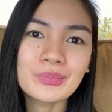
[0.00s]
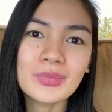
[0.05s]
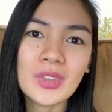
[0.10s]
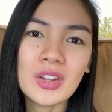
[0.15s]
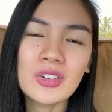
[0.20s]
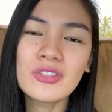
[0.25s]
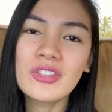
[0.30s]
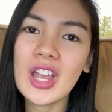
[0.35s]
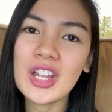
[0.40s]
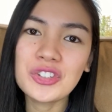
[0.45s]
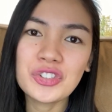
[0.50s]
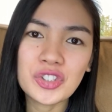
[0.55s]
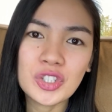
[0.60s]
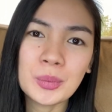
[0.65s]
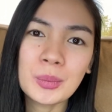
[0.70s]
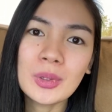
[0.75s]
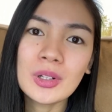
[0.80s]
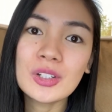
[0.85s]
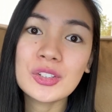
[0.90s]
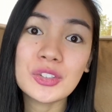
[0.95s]

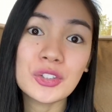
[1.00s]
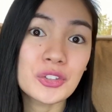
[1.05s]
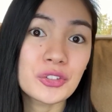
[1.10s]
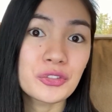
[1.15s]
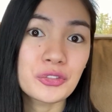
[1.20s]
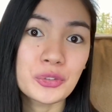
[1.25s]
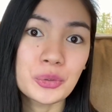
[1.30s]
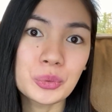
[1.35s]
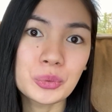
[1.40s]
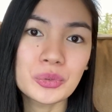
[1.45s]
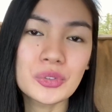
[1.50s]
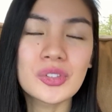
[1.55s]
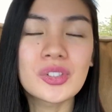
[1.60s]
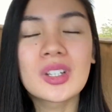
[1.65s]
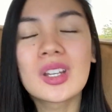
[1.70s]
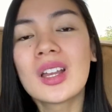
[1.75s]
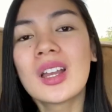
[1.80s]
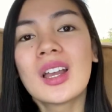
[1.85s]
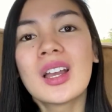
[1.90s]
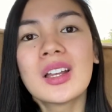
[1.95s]
vegetables or fruits.
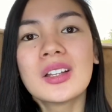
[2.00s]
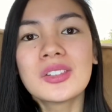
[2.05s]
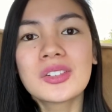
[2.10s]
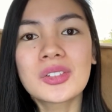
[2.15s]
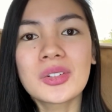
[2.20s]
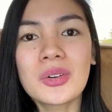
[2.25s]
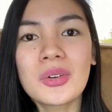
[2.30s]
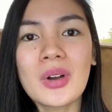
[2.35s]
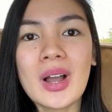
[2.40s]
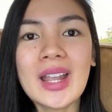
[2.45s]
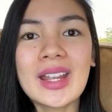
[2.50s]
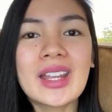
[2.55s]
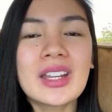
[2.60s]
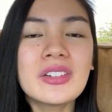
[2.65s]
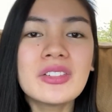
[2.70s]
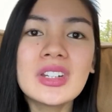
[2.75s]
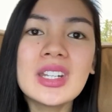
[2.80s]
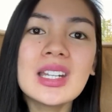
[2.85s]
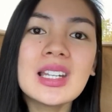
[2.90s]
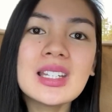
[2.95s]
So, I can
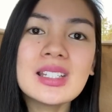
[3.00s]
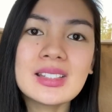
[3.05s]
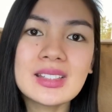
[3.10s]
really